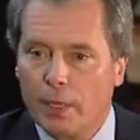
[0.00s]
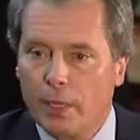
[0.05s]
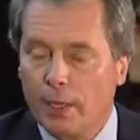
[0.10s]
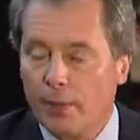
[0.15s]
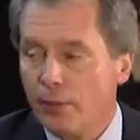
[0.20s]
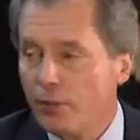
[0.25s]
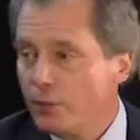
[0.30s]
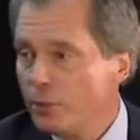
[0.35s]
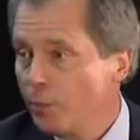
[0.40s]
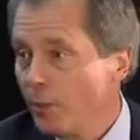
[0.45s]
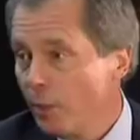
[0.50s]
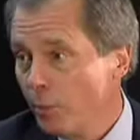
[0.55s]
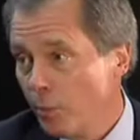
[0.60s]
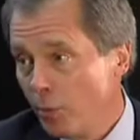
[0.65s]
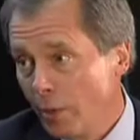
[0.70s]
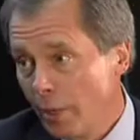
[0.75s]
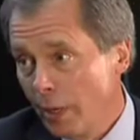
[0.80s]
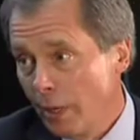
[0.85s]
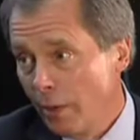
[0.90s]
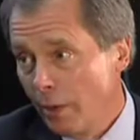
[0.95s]
this has been a
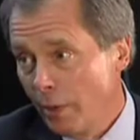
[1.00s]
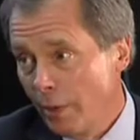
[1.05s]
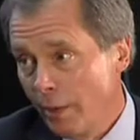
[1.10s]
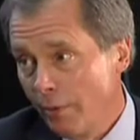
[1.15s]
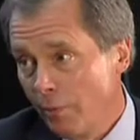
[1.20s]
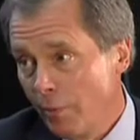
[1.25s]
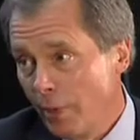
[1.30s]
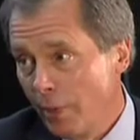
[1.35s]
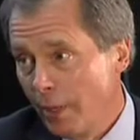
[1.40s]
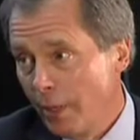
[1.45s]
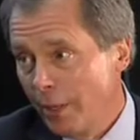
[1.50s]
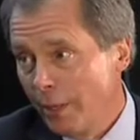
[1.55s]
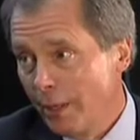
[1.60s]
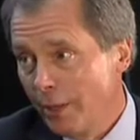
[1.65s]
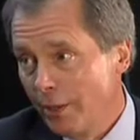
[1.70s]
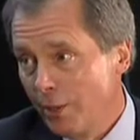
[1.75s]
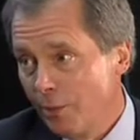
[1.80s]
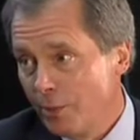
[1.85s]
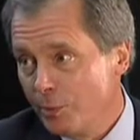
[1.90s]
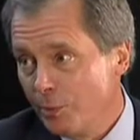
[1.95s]
priority of mine. I
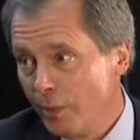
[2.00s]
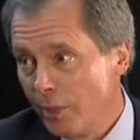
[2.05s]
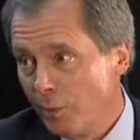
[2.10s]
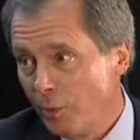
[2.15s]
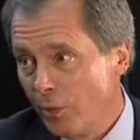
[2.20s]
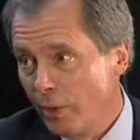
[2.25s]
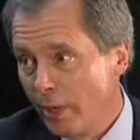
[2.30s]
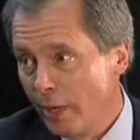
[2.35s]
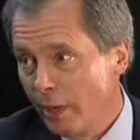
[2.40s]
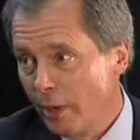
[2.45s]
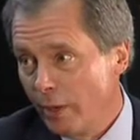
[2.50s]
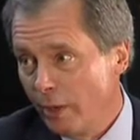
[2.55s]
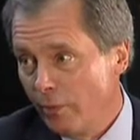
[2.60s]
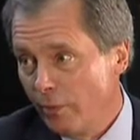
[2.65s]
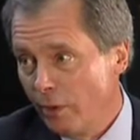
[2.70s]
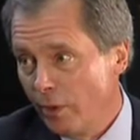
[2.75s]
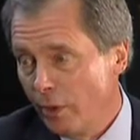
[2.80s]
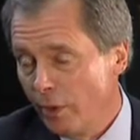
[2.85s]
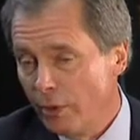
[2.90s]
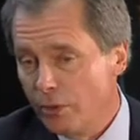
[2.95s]
know it's been a priority of
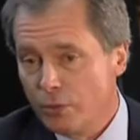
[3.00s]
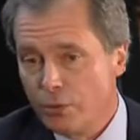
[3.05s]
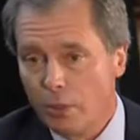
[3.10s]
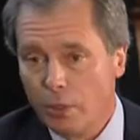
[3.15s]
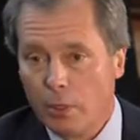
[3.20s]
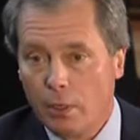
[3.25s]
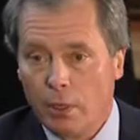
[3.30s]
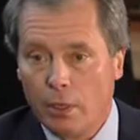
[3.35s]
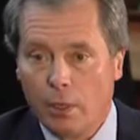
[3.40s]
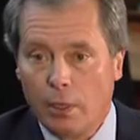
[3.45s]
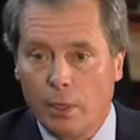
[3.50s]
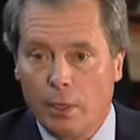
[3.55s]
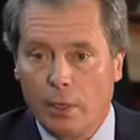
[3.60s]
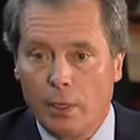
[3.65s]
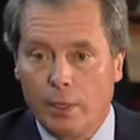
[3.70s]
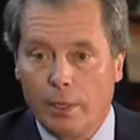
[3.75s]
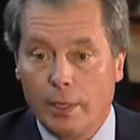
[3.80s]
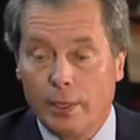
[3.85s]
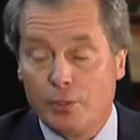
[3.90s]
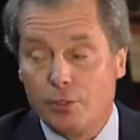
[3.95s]
yours.
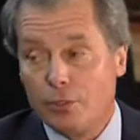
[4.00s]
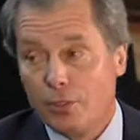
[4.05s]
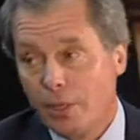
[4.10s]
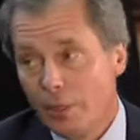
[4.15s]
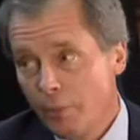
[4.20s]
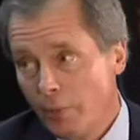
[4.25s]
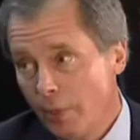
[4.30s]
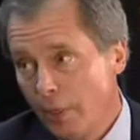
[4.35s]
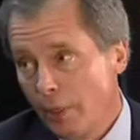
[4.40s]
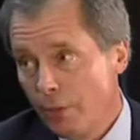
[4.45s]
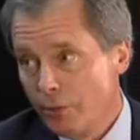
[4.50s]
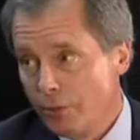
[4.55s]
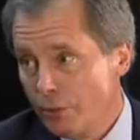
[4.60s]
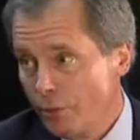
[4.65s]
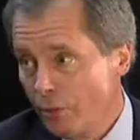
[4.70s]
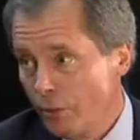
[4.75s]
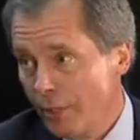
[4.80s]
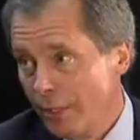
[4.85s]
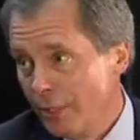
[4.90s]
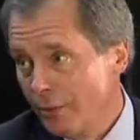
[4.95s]
In some years,
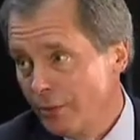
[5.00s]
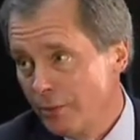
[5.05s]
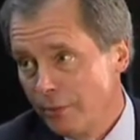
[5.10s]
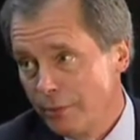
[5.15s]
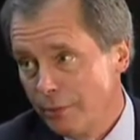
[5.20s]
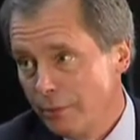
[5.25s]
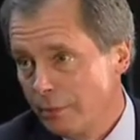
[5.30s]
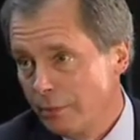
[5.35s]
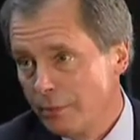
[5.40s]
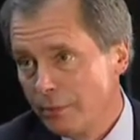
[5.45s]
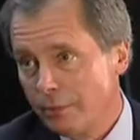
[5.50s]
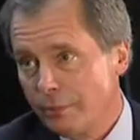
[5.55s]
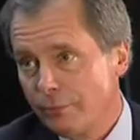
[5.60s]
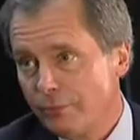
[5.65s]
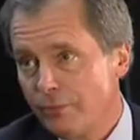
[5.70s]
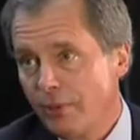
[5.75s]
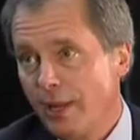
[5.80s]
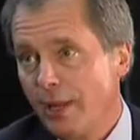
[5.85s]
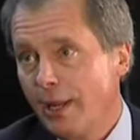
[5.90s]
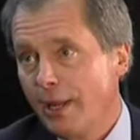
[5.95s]

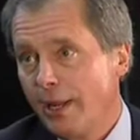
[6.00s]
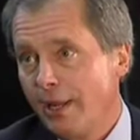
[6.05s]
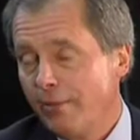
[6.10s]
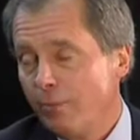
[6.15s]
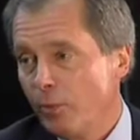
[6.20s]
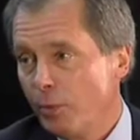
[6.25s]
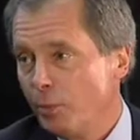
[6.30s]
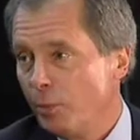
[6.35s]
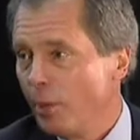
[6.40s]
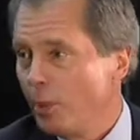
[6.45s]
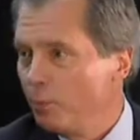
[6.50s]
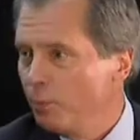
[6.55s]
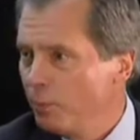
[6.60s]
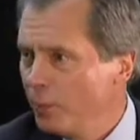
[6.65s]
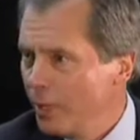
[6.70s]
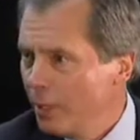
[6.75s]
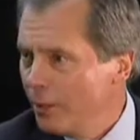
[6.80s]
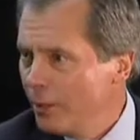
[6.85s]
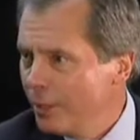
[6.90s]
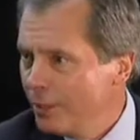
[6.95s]
2005, we put $1.2
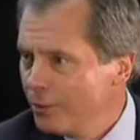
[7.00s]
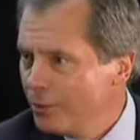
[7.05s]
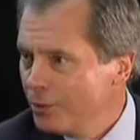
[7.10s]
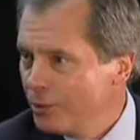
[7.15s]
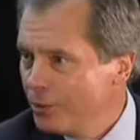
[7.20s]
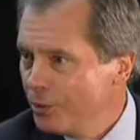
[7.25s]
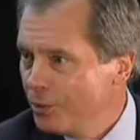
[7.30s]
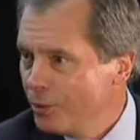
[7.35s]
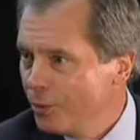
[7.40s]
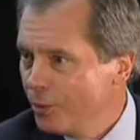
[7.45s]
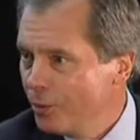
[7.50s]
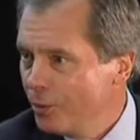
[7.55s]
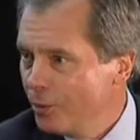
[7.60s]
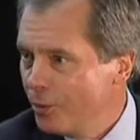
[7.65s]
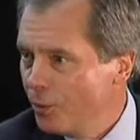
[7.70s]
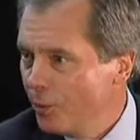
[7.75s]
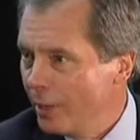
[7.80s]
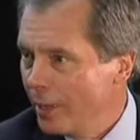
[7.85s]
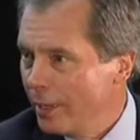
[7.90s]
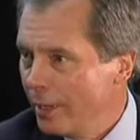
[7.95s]
billion
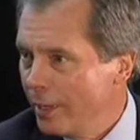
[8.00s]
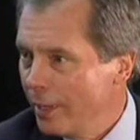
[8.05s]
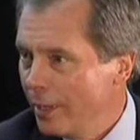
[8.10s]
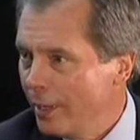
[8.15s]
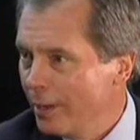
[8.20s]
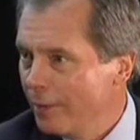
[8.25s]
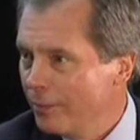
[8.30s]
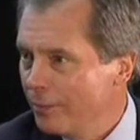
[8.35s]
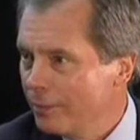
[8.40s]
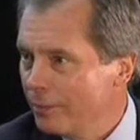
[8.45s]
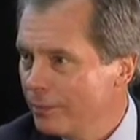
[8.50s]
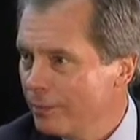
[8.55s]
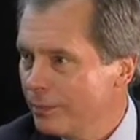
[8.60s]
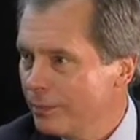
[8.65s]
new money in.